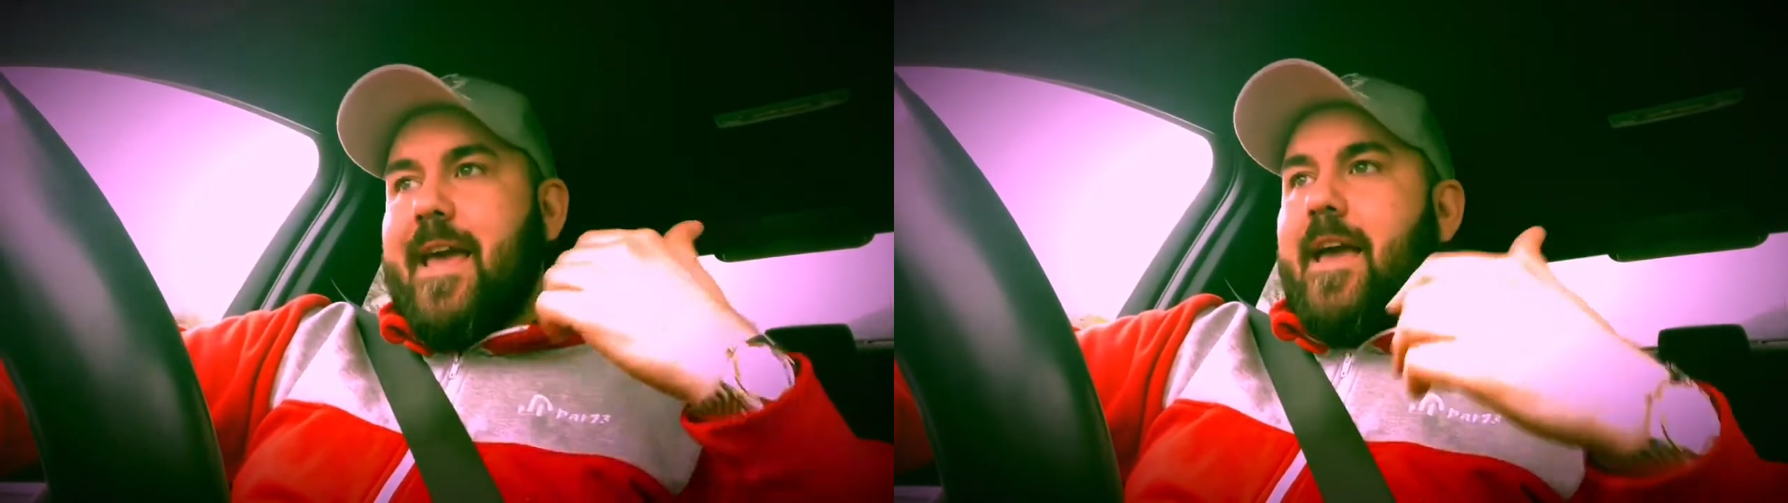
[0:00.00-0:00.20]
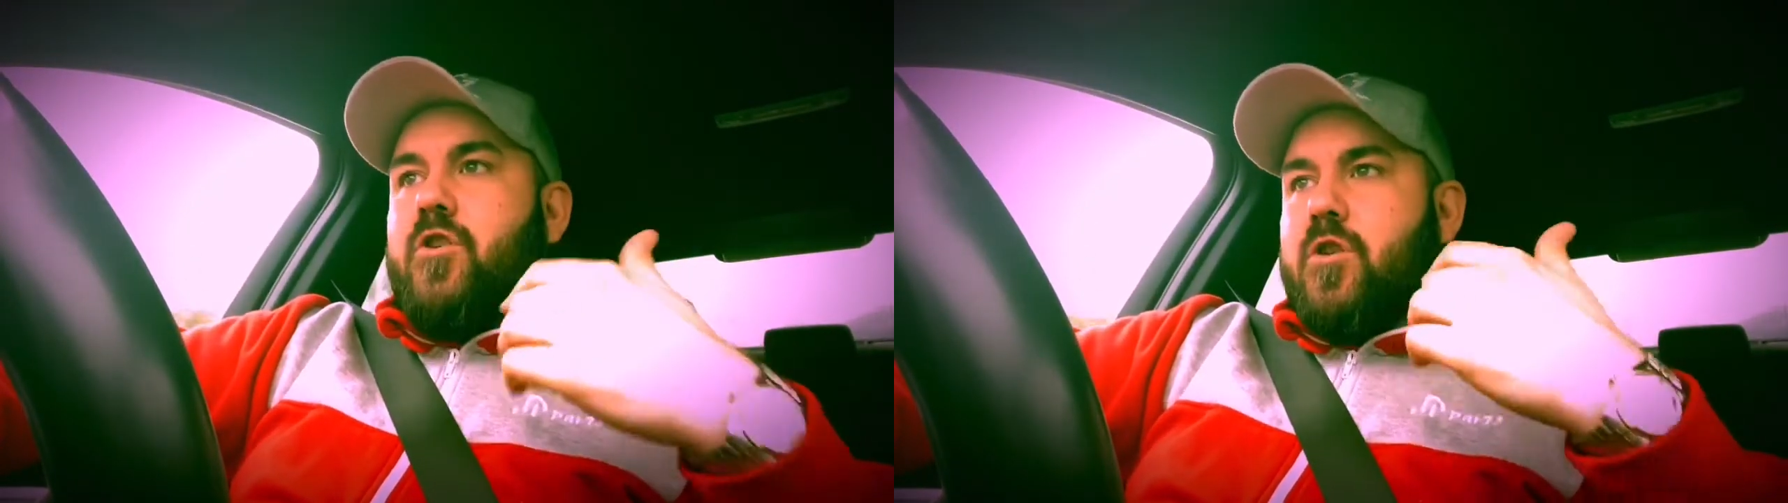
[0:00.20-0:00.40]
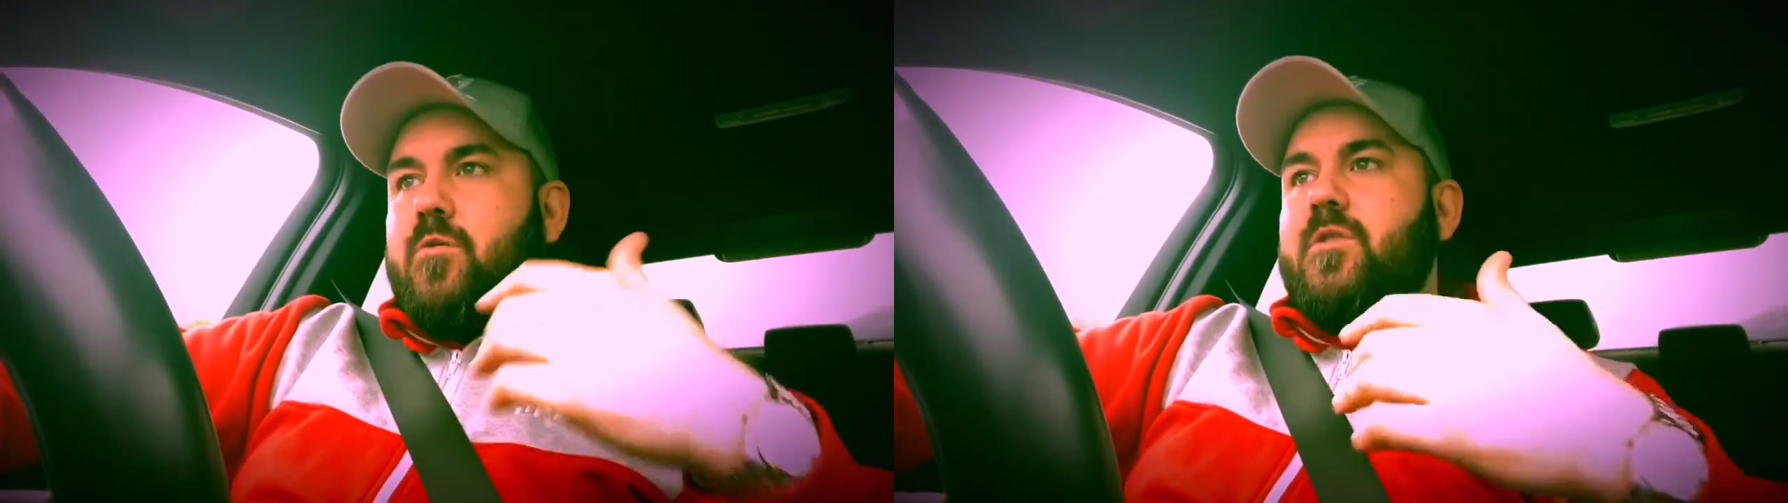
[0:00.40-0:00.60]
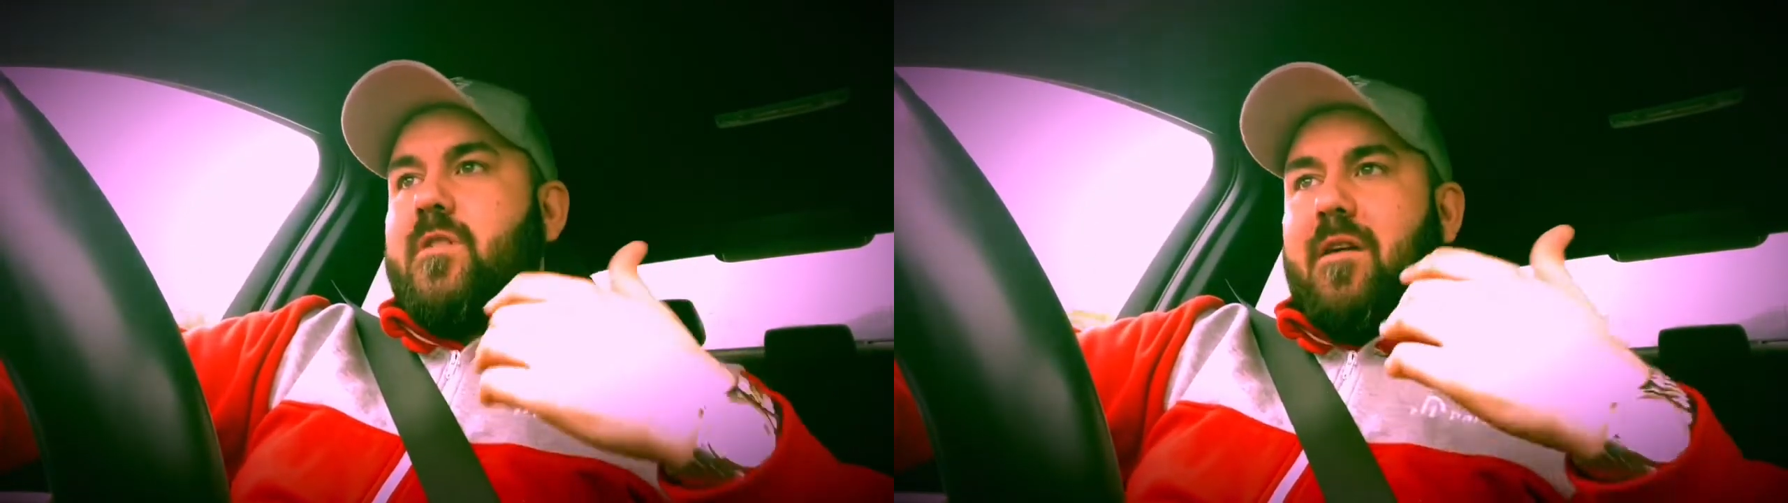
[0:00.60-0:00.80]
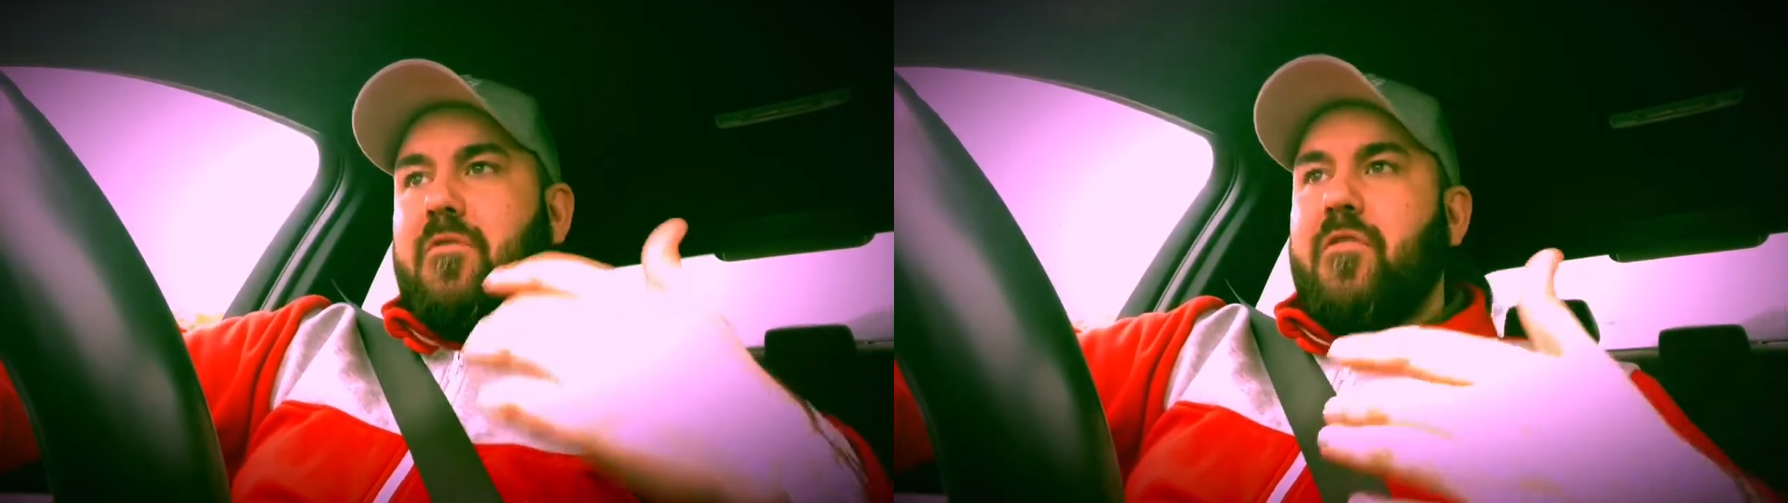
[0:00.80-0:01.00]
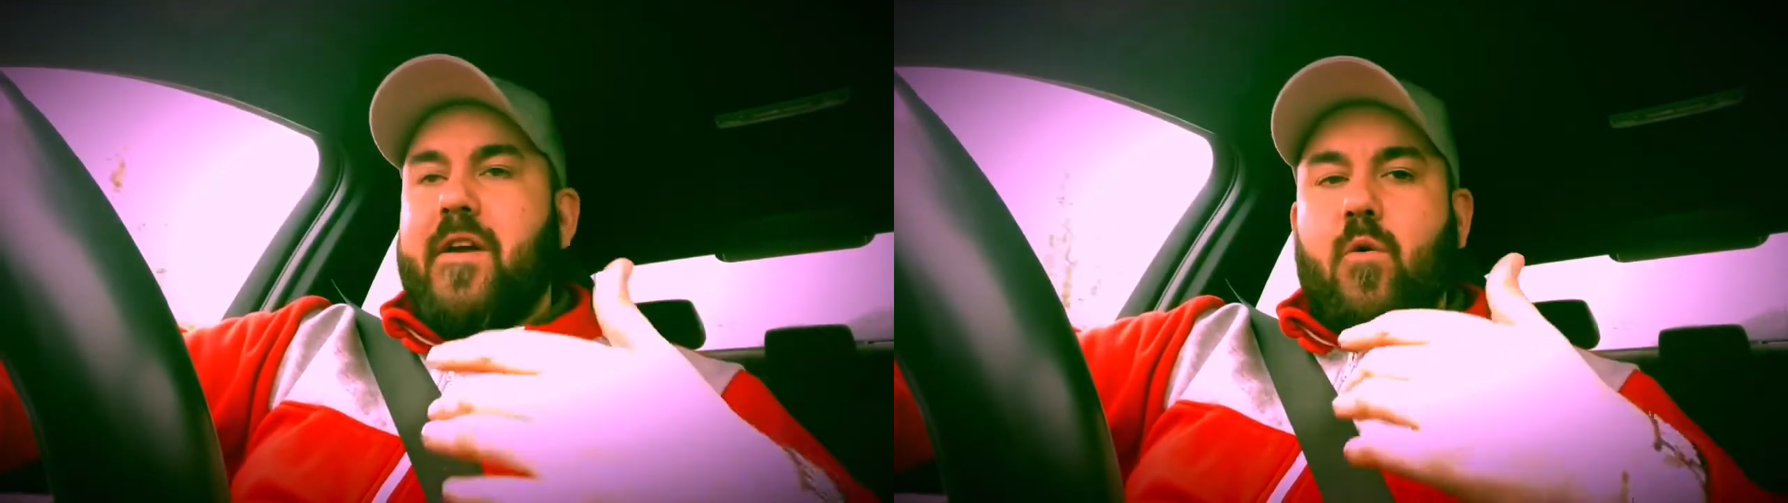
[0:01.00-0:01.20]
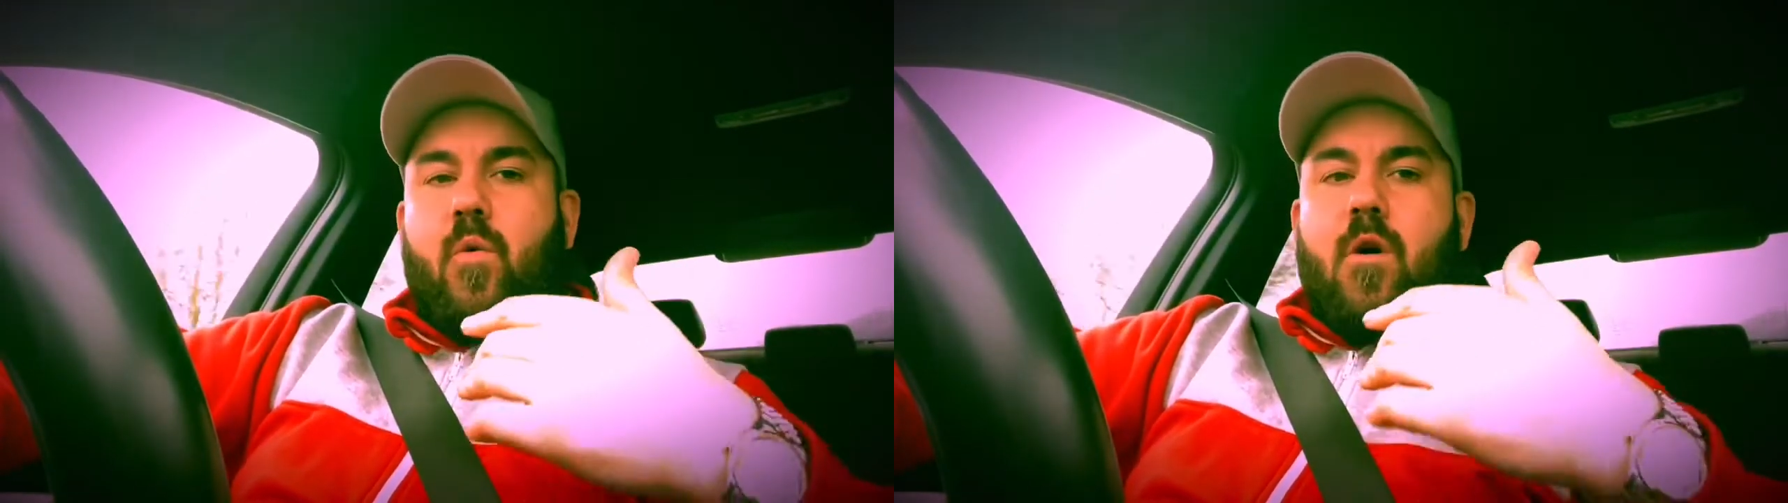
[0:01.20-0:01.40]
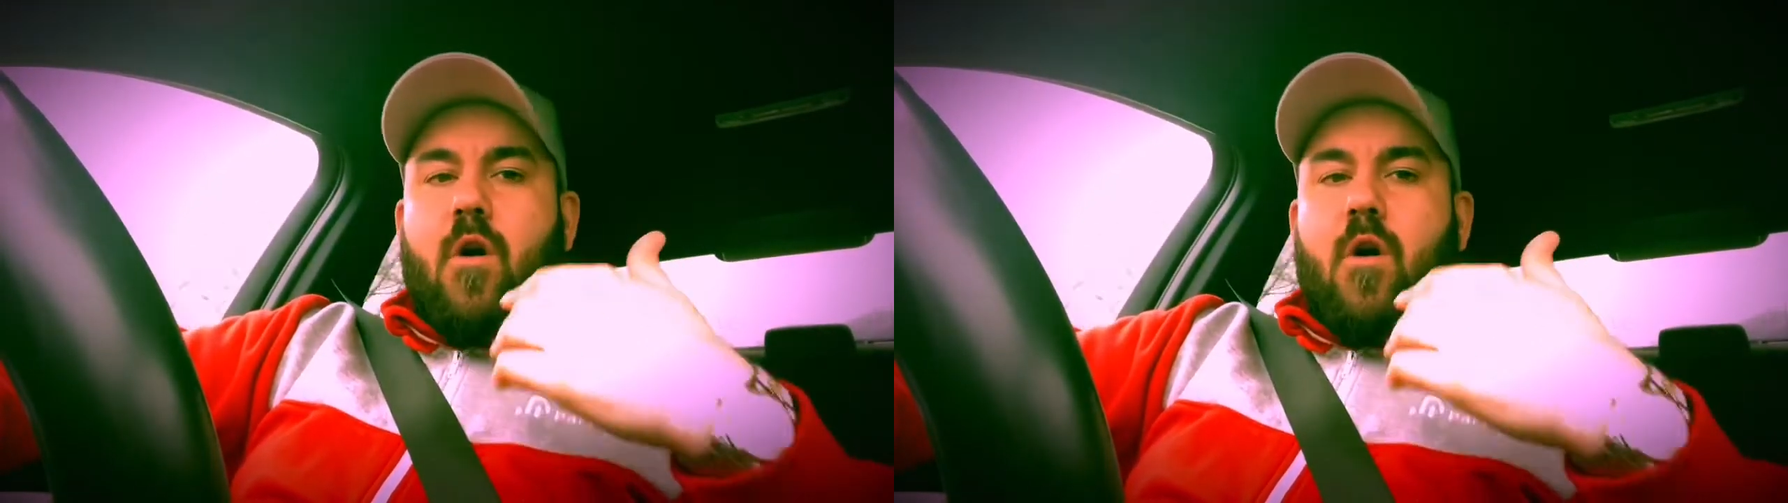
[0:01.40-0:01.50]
get used to that feel